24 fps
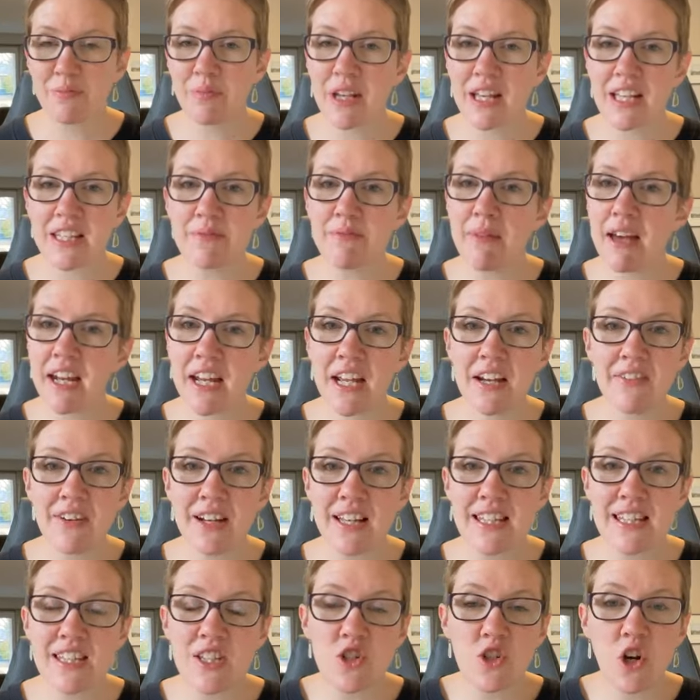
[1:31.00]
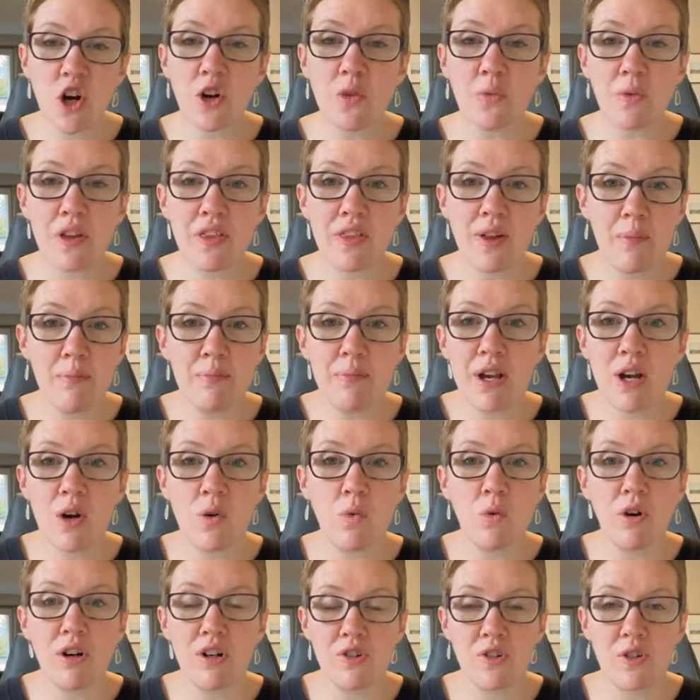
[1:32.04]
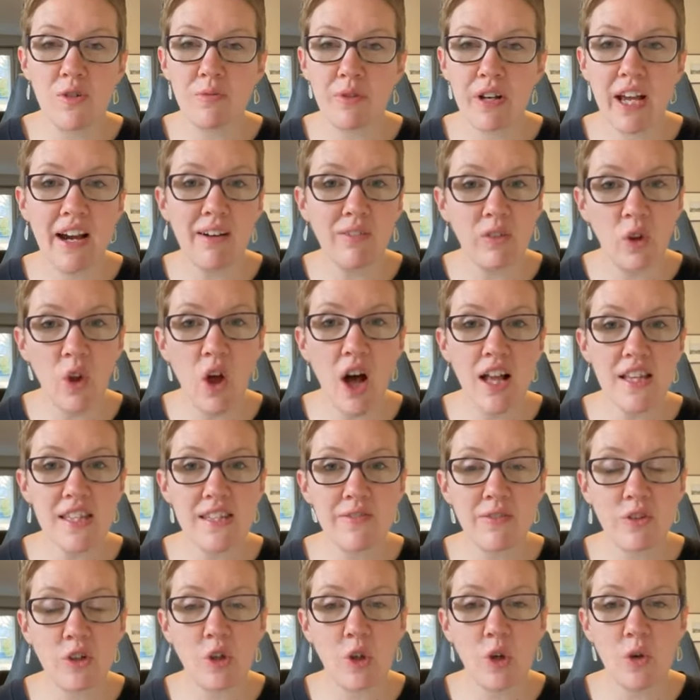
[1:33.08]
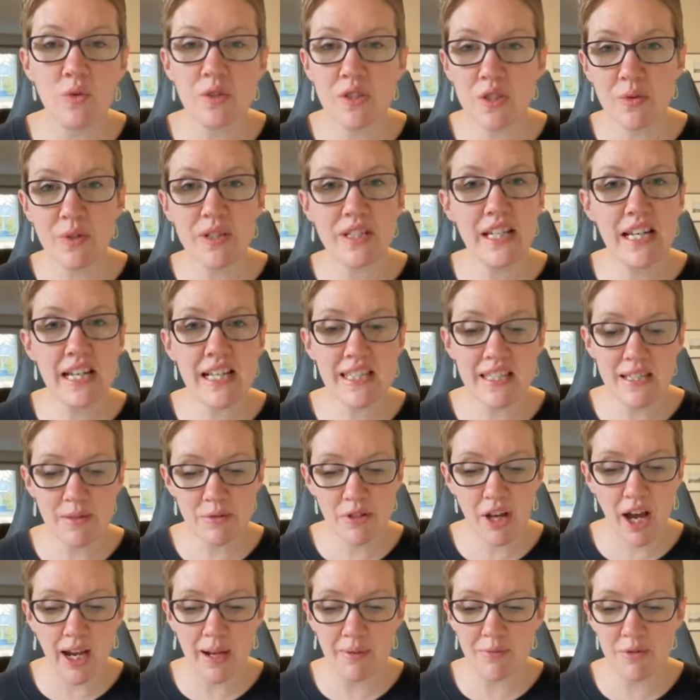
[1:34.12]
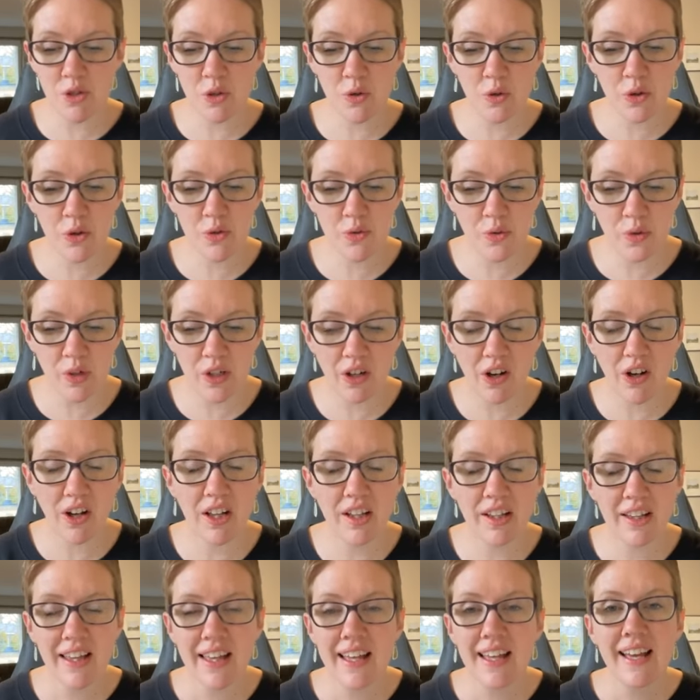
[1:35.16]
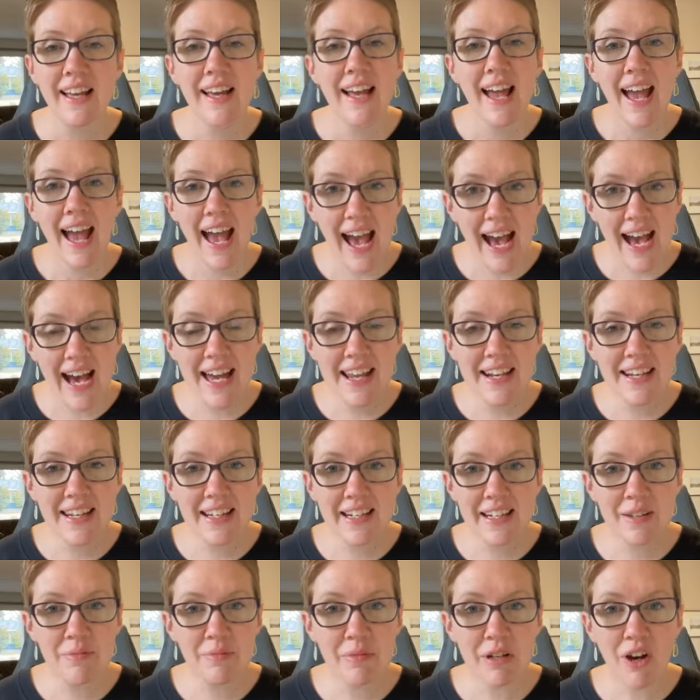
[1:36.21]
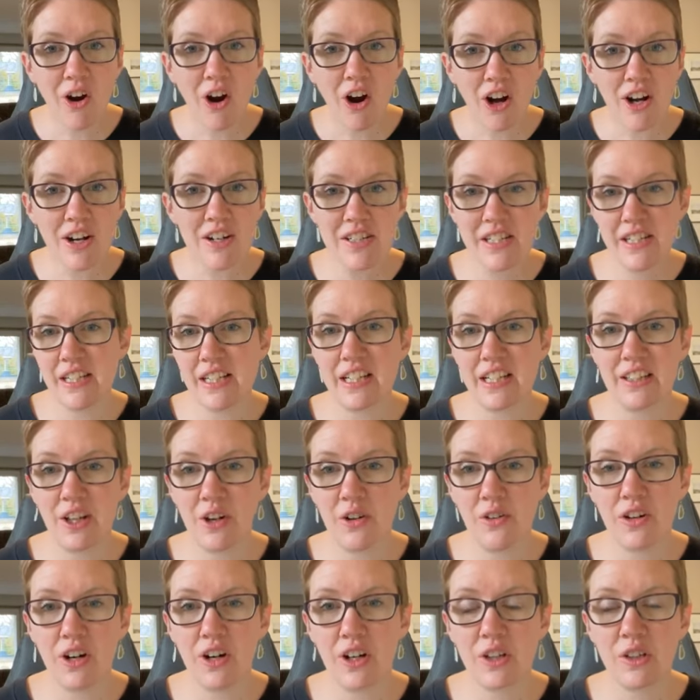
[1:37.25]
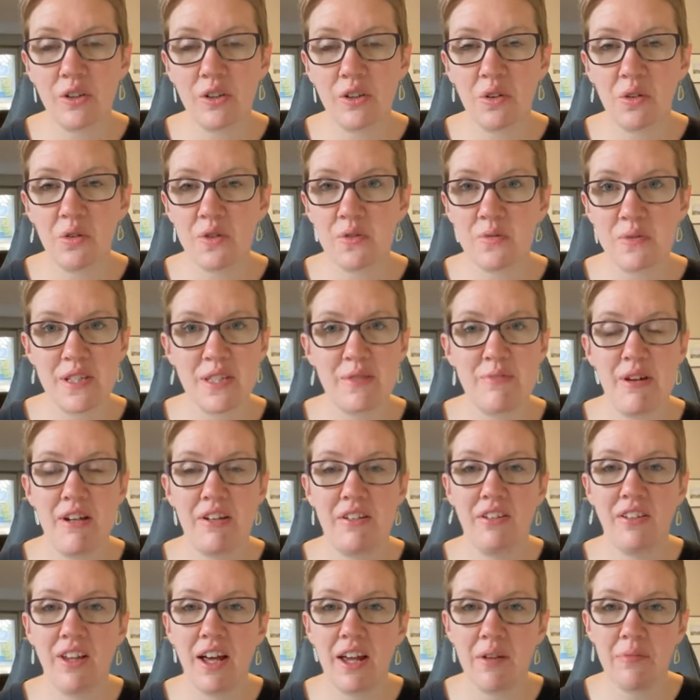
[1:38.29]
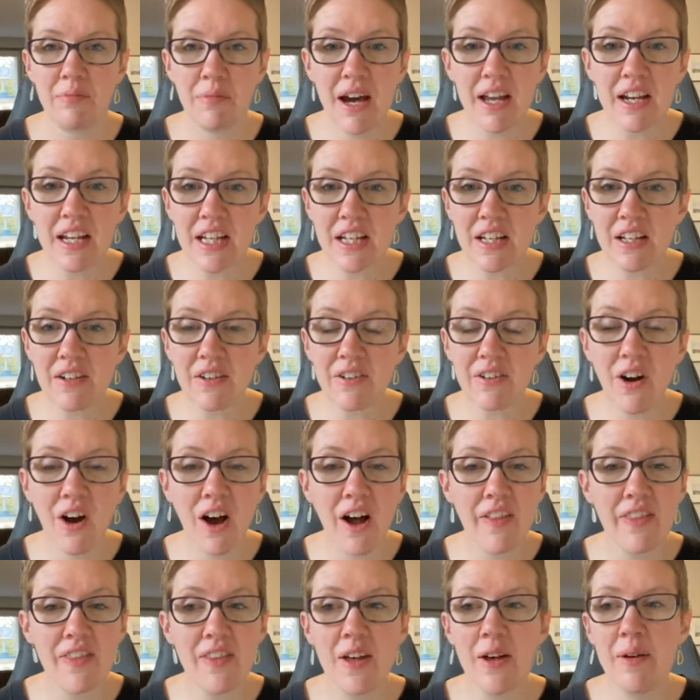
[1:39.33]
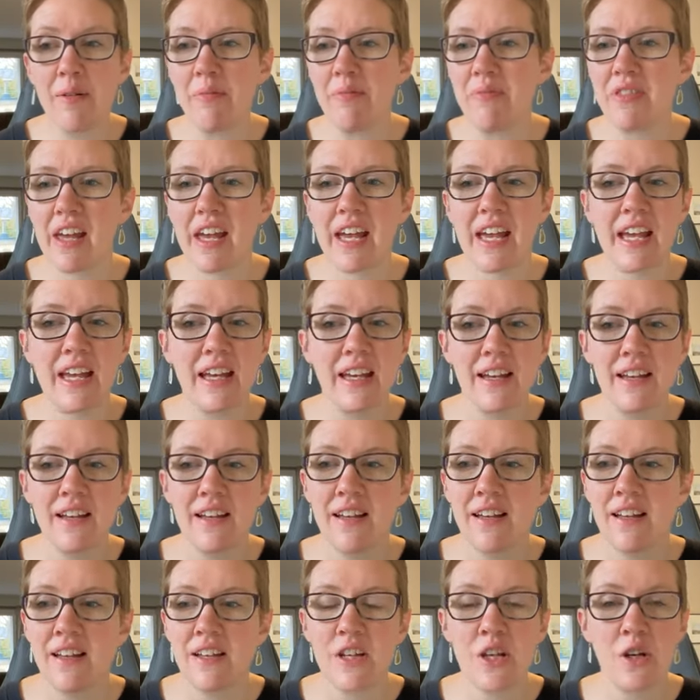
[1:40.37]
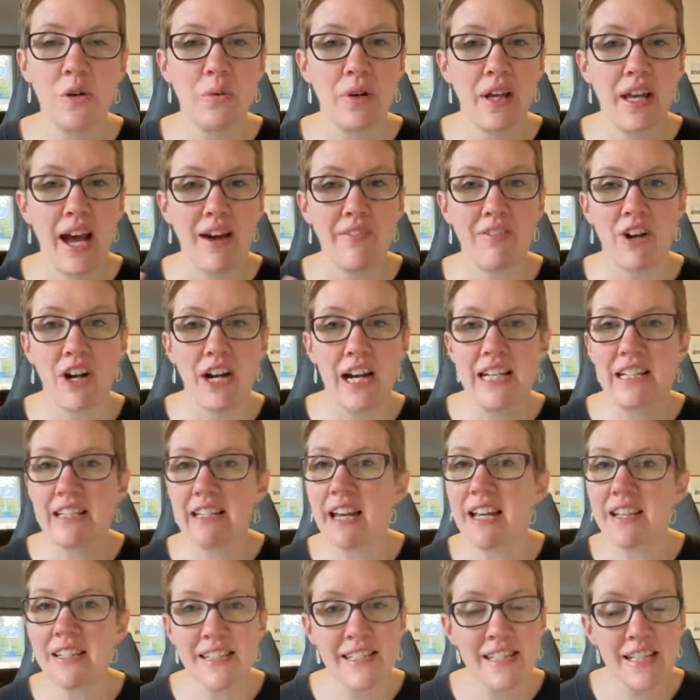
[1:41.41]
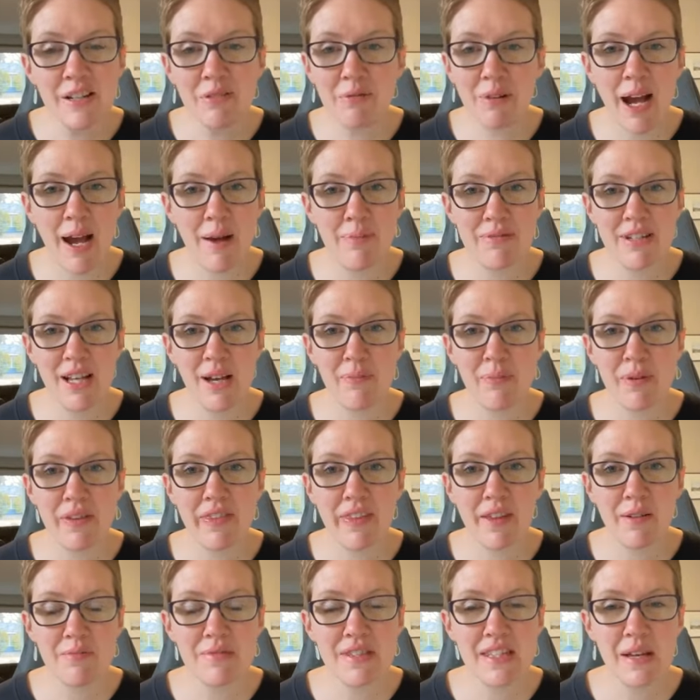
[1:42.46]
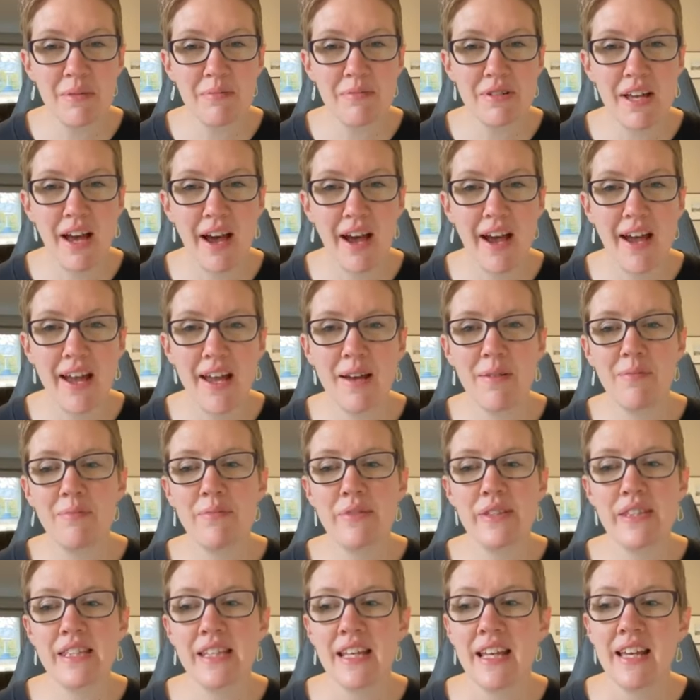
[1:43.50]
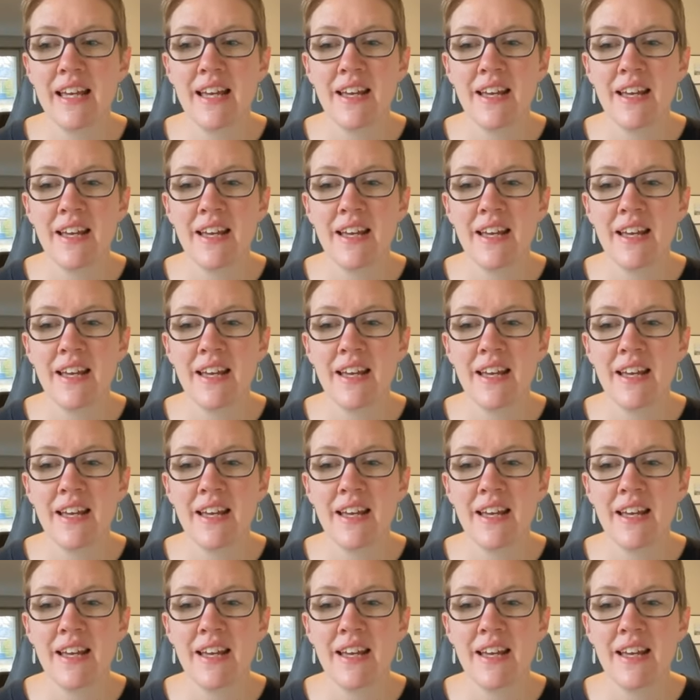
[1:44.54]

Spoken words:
Because many of us start with a big wardrobe. We have lots of clothes, so it takes some time to go through it all. And it can be hard to declutter our clothes. We spent a lot of money on them. We have our identity wrapped up in them sometimes.